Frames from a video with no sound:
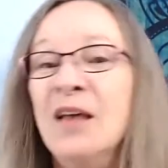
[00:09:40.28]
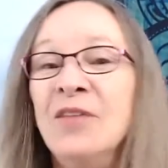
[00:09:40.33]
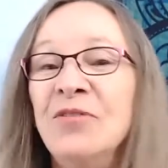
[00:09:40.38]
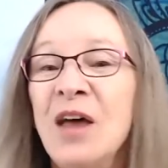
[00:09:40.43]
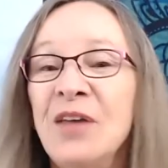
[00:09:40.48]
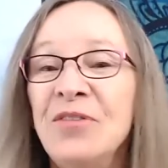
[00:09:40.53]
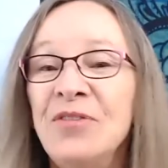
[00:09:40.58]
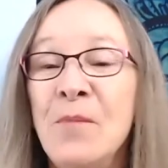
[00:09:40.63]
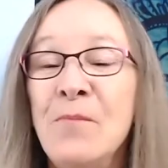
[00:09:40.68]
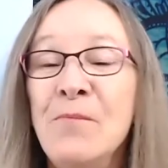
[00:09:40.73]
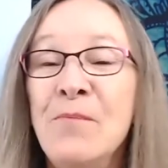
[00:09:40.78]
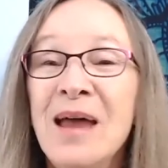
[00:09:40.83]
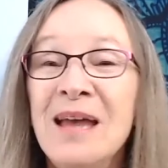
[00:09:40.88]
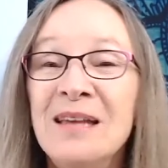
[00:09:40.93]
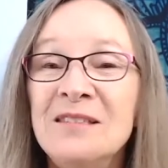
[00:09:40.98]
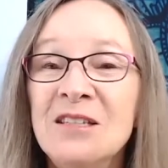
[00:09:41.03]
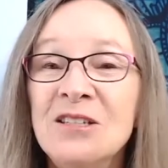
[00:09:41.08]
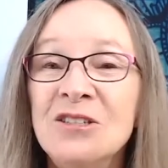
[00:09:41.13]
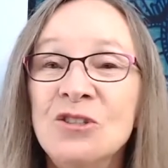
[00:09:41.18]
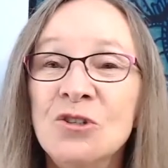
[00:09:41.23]
that the
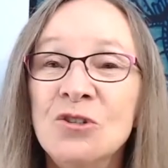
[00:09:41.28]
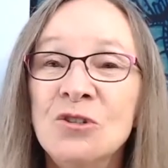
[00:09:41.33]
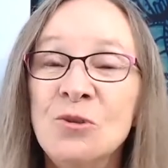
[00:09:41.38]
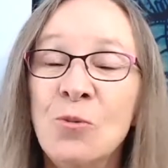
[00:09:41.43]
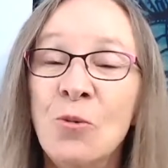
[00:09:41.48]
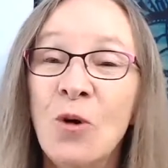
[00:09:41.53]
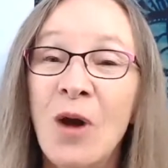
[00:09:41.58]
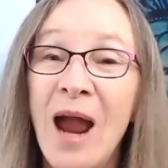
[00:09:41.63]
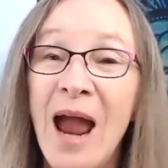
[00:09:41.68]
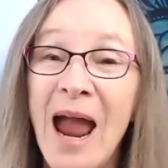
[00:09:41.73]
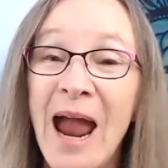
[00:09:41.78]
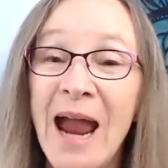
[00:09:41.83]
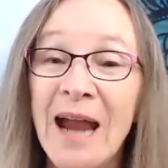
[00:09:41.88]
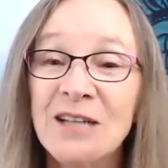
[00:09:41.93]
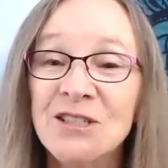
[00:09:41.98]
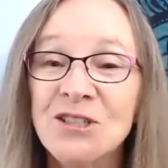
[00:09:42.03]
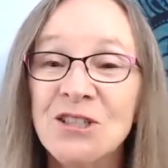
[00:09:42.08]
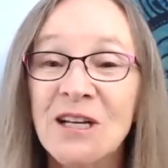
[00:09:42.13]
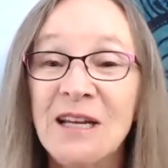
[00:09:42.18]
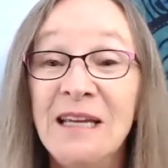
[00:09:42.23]
messengers were
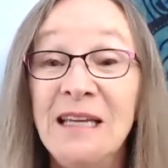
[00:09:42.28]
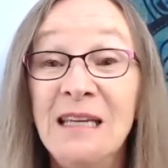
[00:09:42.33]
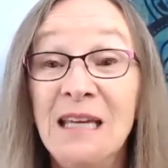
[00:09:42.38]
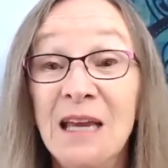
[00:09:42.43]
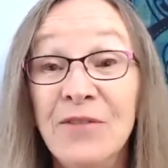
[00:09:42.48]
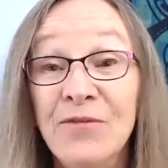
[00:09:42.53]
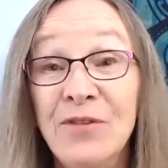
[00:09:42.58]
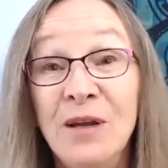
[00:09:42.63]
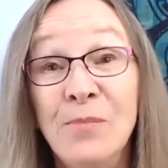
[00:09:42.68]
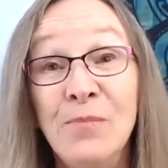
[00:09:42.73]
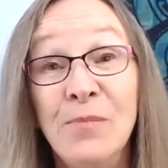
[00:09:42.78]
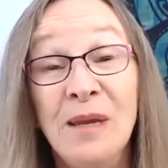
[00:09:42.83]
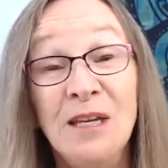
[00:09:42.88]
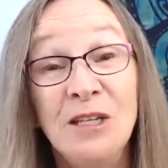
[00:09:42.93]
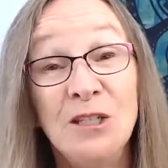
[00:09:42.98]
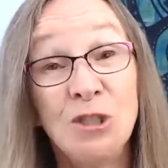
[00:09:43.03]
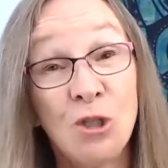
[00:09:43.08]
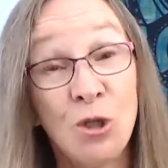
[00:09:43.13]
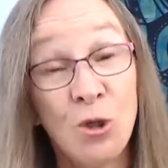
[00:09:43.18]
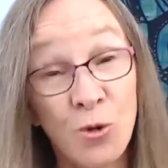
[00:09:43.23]
actually giving me
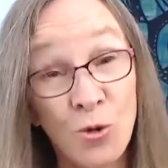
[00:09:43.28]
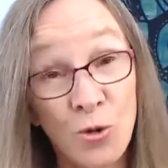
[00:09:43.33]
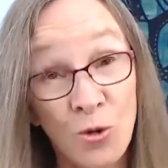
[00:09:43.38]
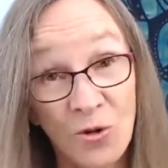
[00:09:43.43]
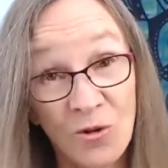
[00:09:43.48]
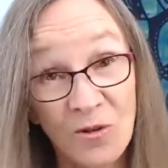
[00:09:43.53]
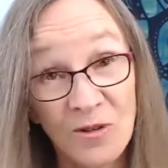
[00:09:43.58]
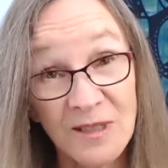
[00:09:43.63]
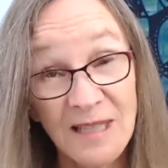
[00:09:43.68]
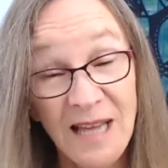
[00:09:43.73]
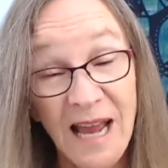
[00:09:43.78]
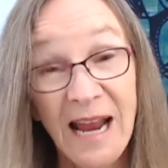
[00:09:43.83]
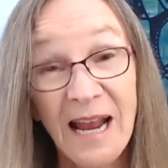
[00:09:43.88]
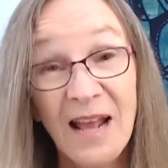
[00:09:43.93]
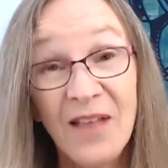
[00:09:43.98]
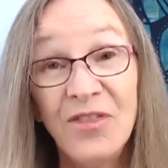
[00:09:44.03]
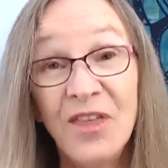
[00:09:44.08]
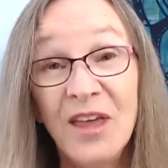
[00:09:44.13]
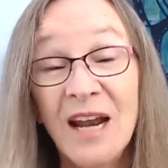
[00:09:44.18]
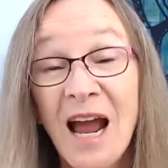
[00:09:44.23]
tools
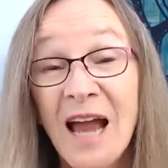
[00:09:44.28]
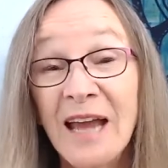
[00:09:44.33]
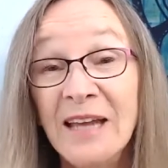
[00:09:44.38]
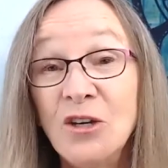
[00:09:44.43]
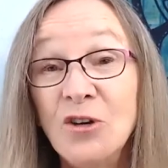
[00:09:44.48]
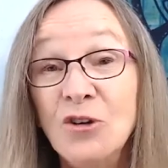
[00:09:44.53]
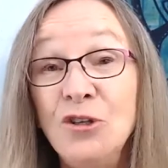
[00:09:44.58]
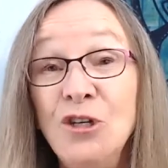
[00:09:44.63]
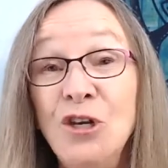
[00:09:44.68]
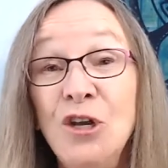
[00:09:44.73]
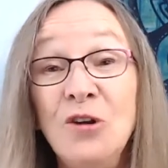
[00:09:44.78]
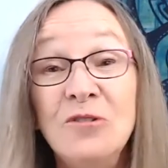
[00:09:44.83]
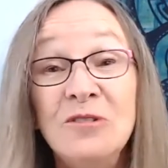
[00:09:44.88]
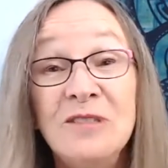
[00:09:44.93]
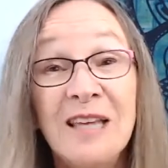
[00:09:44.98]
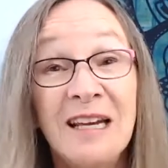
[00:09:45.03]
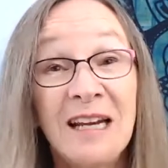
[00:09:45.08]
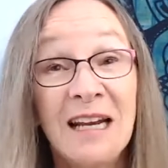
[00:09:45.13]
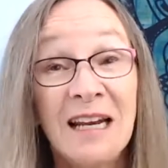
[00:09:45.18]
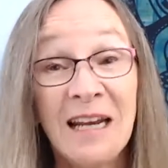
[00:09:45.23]
that I could
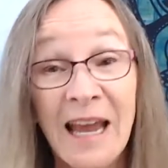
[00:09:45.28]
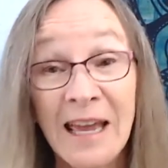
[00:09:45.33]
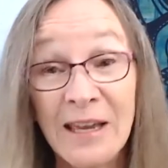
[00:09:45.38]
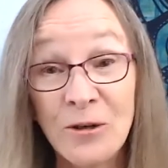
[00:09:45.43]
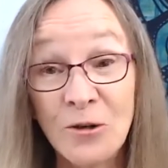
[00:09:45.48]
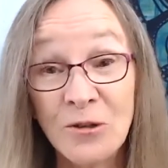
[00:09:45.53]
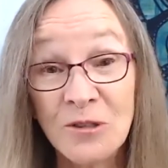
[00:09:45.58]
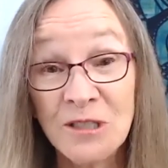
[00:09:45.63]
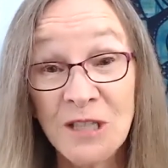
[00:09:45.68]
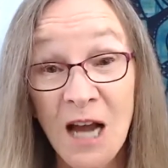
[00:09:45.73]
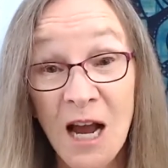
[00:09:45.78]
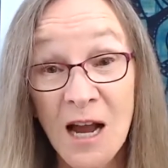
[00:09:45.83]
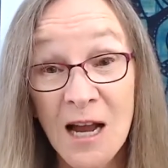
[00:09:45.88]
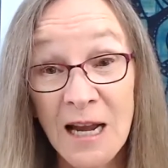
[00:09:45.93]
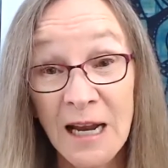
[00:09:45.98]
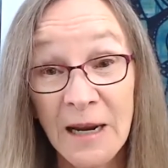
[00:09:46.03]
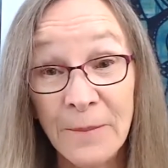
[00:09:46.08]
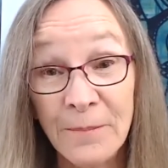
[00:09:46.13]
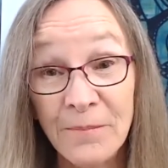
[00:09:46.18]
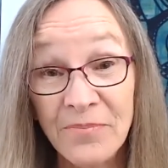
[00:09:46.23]
use at a later
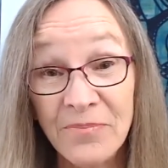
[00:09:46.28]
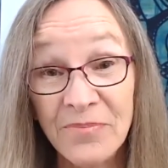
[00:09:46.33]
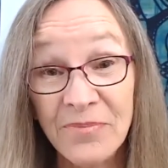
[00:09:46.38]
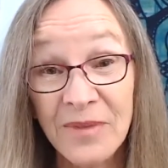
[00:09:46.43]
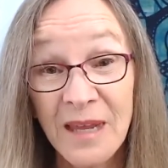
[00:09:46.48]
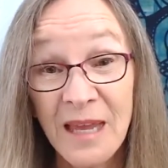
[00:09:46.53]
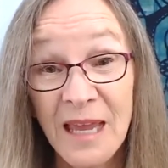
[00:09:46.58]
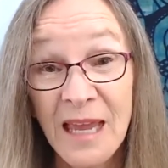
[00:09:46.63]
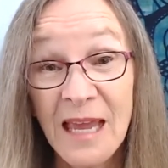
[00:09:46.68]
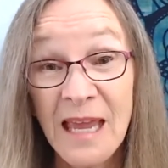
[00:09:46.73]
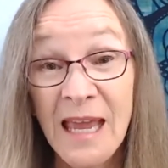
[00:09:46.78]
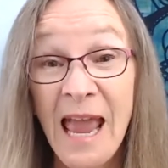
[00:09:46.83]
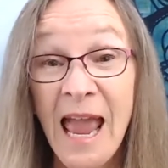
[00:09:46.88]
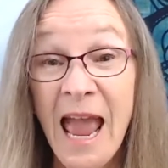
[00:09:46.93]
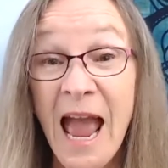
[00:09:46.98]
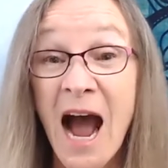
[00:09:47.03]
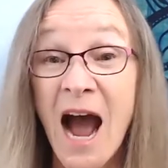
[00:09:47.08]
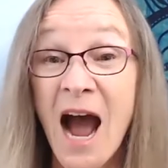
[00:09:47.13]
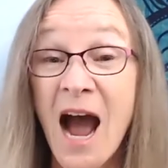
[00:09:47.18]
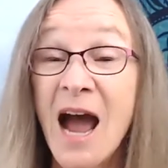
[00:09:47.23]
time.
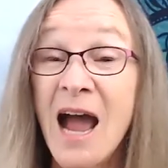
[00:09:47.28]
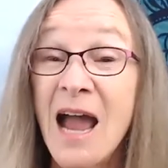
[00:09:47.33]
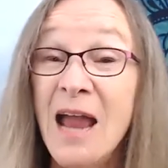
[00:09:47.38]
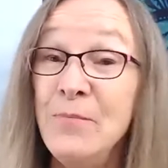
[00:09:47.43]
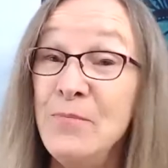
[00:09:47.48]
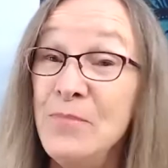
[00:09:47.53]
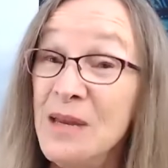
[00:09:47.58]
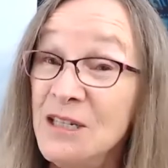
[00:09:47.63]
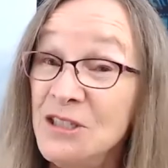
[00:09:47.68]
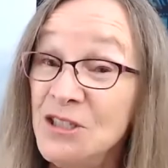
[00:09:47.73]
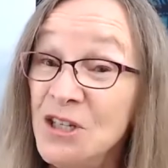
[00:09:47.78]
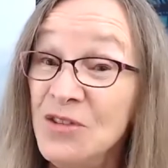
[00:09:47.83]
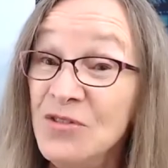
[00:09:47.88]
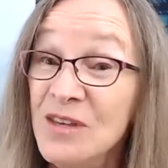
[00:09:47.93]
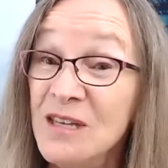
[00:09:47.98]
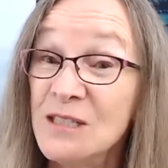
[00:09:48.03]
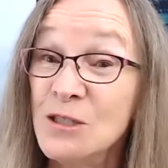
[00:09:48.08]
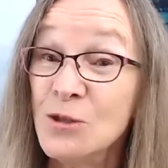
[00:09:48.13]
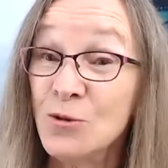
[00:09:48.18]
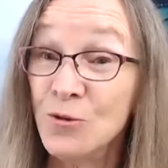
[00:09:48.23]
I mentioned
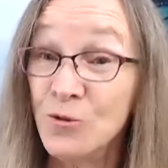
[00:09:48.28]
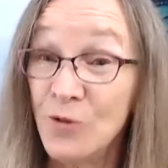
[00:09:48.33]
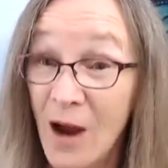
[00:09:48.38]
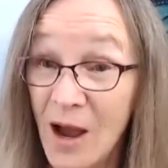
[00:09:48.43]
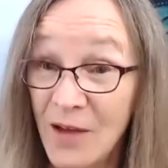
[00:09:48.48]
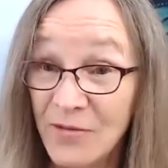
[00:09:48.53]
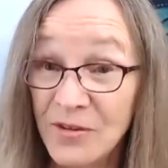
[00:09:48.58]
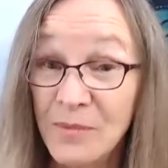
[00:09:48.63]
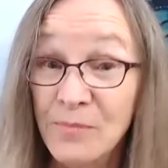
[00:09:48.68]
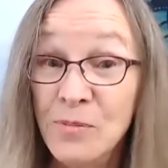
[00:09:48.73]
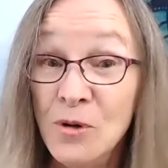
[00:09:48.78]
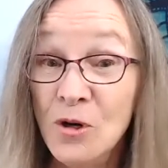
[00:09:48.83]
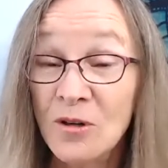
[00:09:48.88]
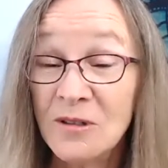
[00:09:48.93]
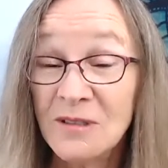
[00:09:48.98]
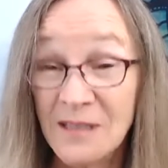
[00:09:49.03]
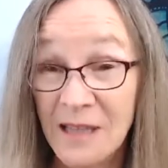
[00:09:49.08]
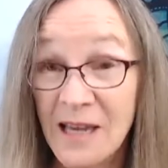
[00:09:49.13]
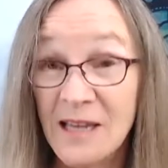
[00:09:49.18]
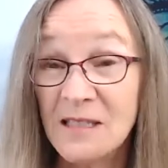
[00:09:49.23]
this throughout the
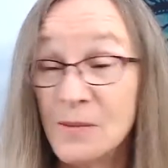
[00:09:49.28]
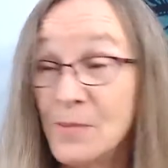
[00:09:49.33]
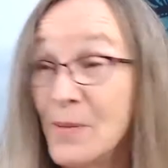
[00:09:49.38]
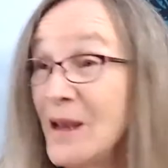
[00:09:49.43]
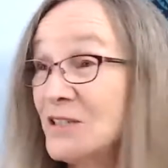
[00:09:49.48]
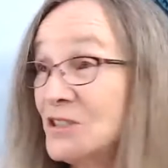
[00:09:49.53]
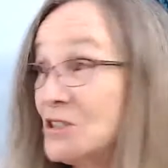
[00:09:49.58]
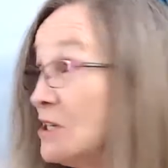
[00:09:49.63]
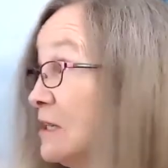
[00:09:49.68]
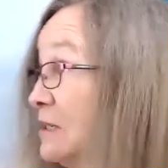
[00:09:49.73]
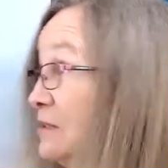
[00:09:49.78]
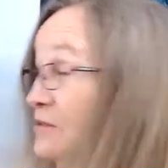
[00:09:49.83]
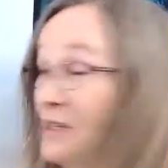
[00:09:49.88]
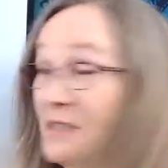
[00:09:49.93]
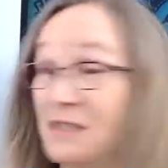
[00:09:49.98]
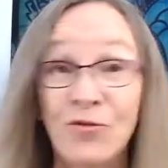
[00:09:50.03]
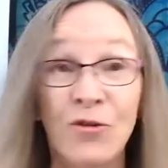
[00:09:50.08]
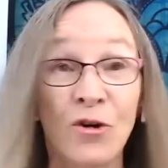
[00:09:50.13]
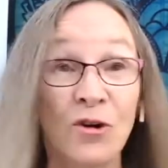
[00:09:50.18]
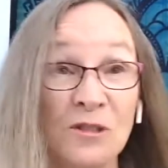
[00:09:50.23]
books, especially
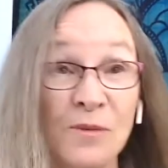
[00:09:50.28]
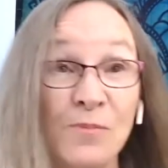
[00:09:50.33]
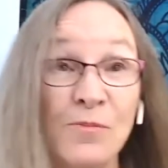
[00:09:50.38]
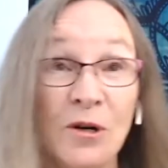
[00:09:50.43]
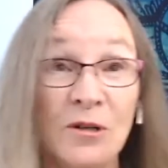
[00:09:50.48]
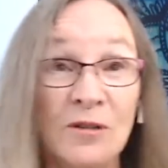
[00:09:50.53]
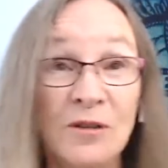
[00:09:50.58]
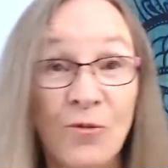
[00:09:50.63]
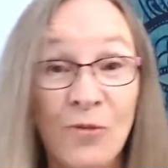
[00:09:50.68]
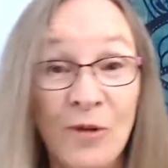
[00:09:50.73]
this first book, The